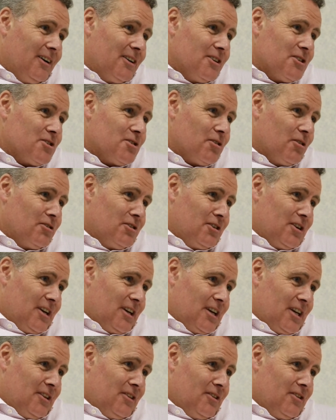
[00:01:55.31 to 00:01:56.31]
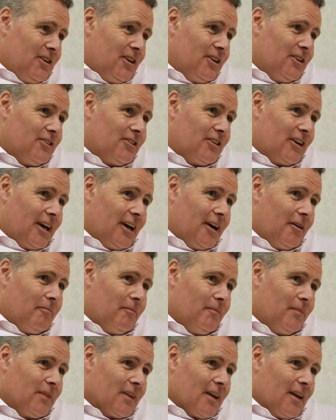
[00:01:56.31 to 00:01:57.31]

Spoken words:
Sonia, in that